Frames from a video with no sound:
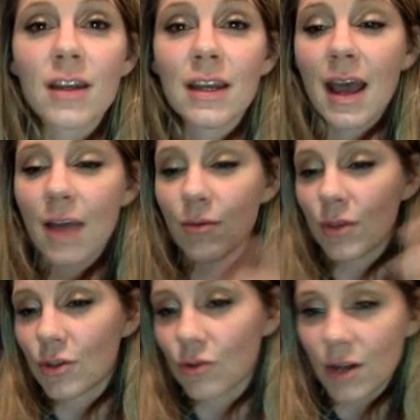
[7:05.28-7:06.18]
and a guy
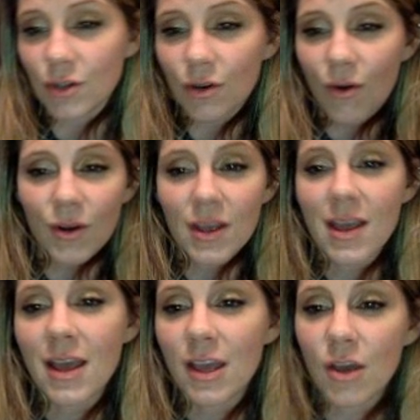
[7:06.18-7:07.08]
with a trench coat,
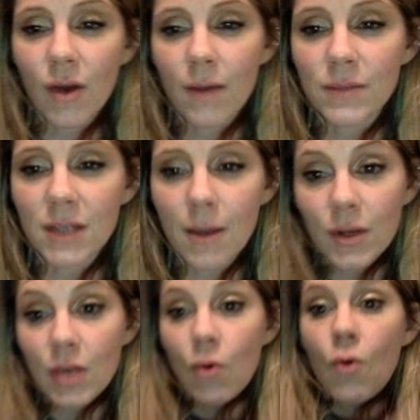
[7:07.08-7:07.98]
comes up
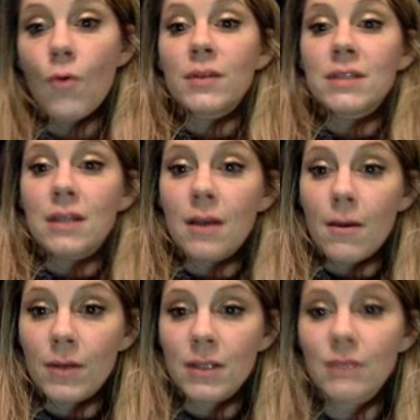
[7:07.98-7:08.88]
and he opens it
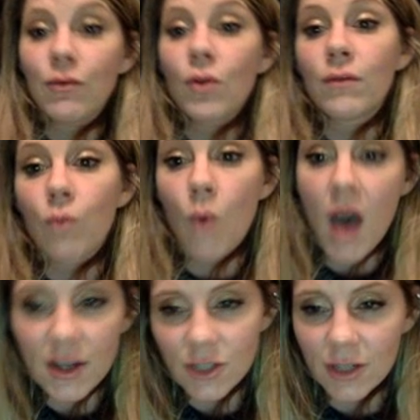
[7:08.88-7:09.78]
up and it's full of
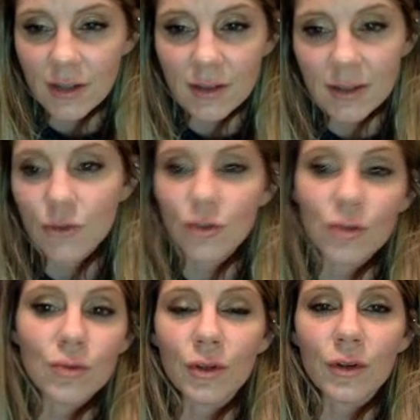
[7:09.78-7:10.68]
watches and
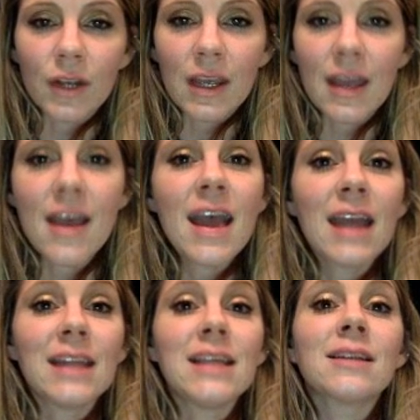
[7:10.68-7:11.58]
jewelry,
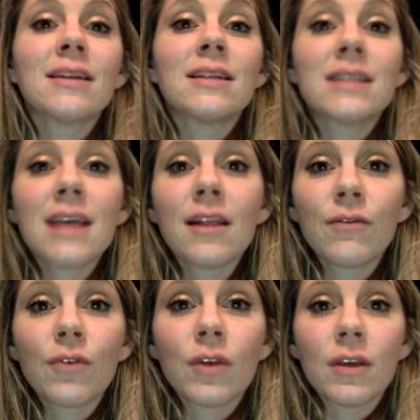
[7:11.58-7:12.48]
and he's going to sell it
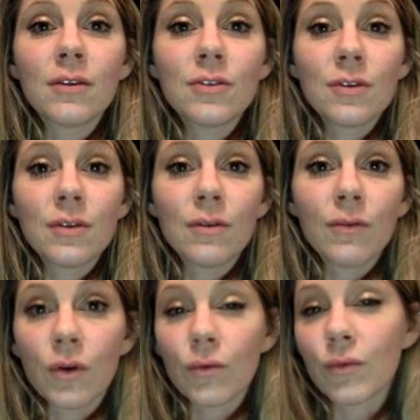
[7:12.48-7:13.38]
to you
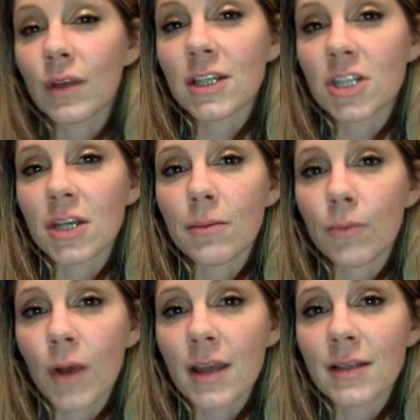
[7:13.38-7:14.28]
for a really cheap
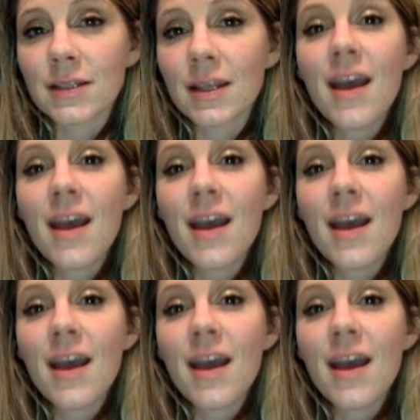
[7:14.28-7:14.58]
price.